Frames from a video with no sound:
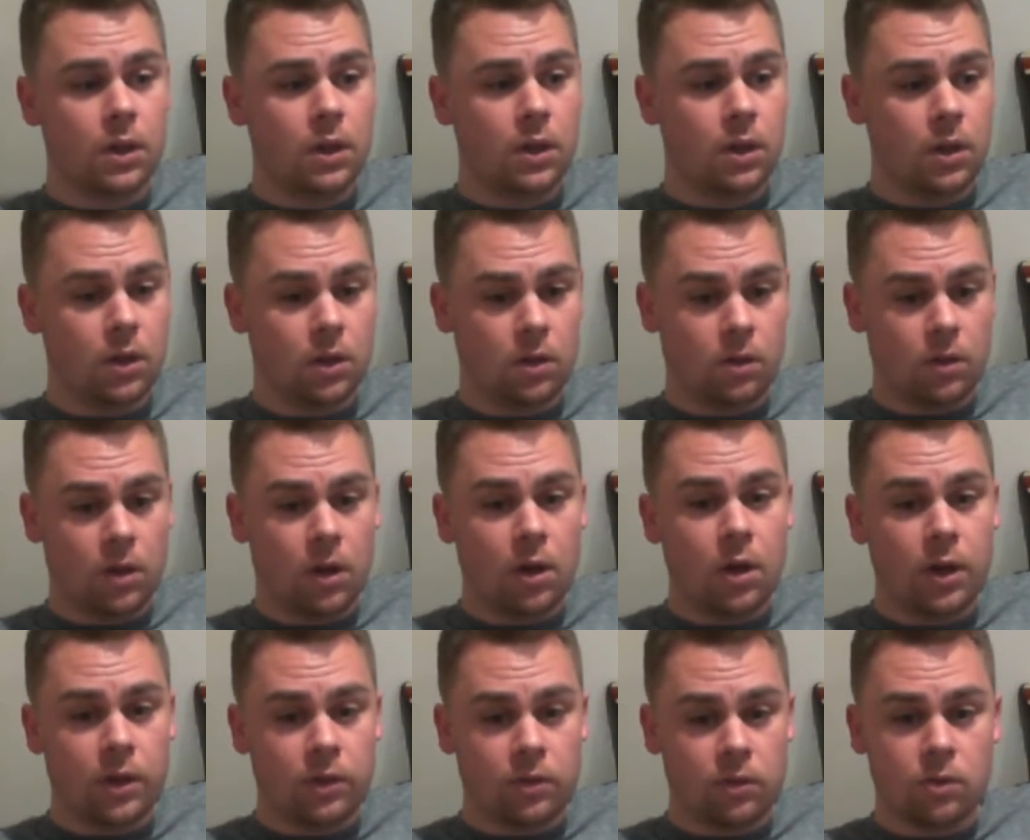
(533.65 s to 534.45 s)
I got the
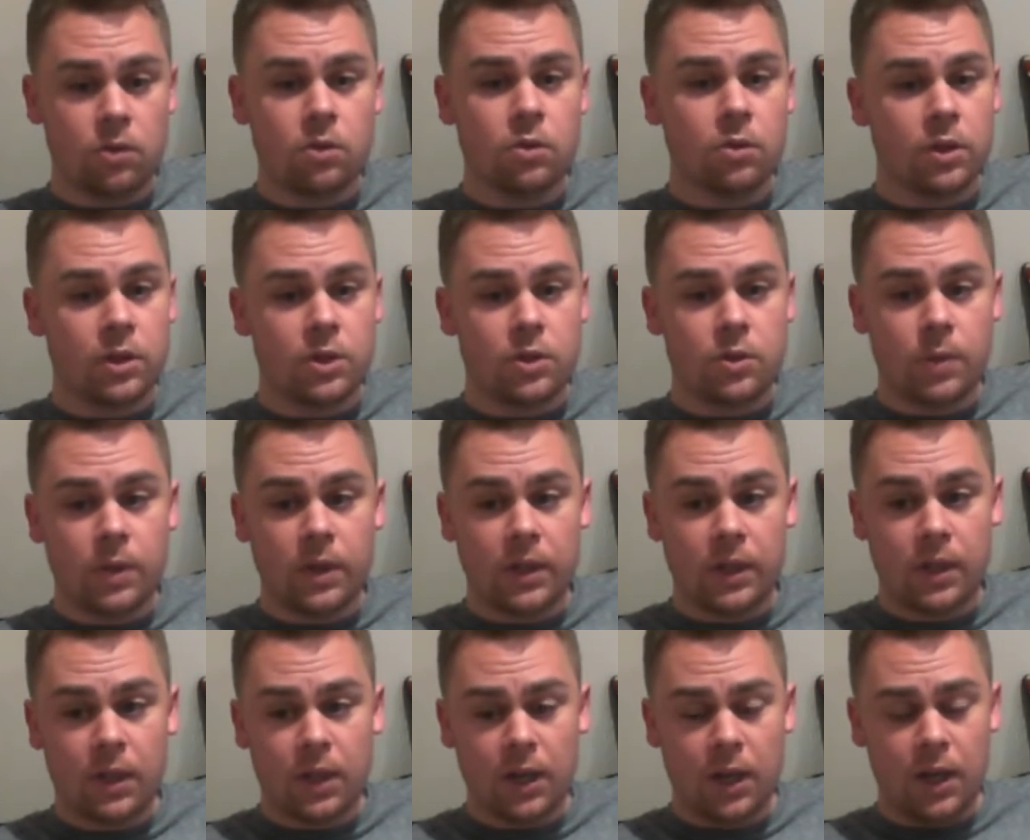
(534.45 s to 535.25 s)
highest score each
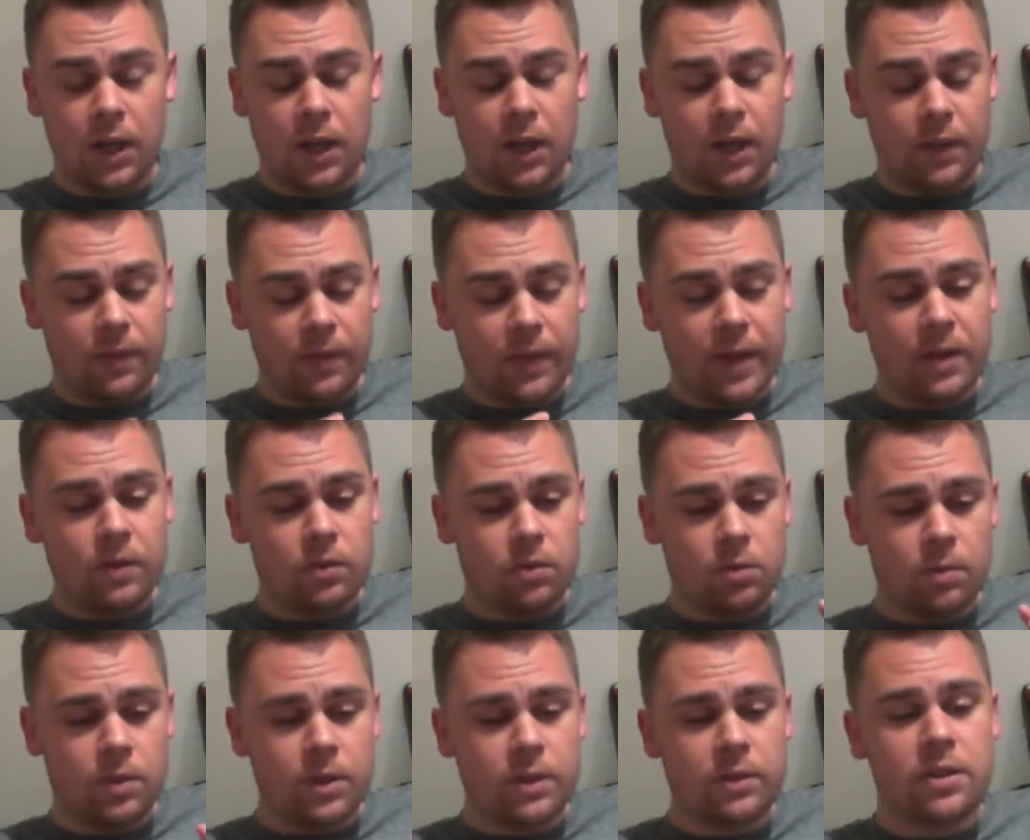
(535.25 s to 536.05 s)
week, and that's
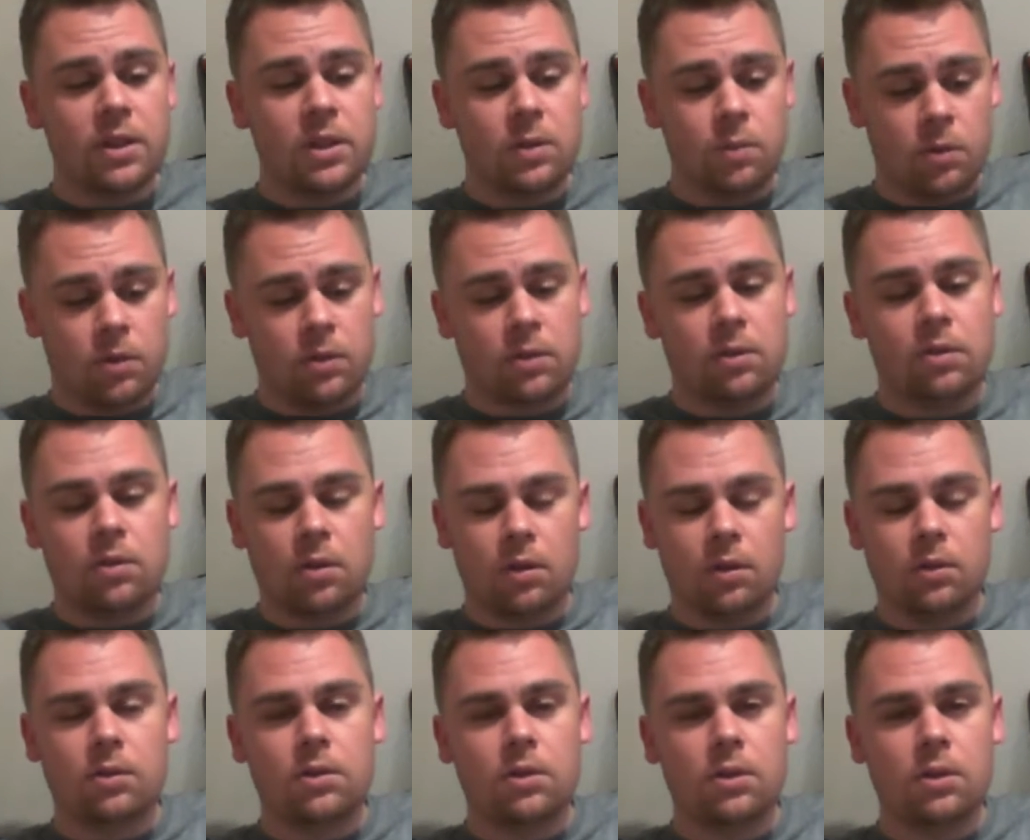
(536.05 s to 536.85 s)
what my team was
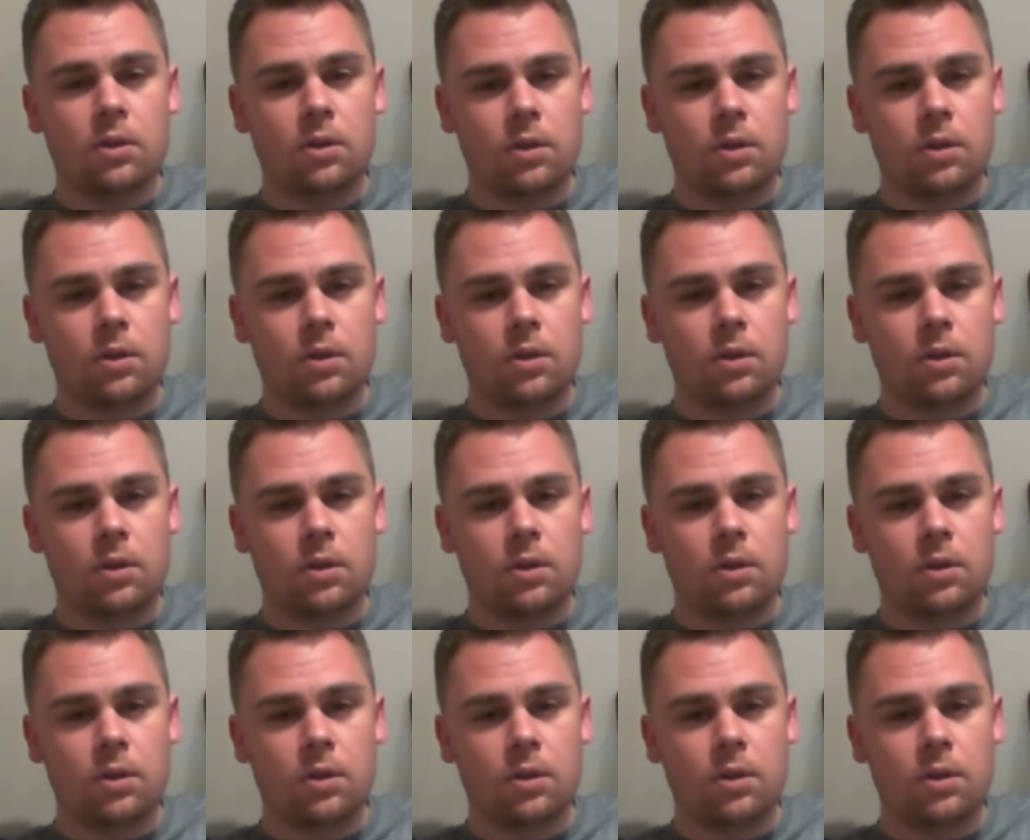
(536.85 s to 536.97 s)
designed to do.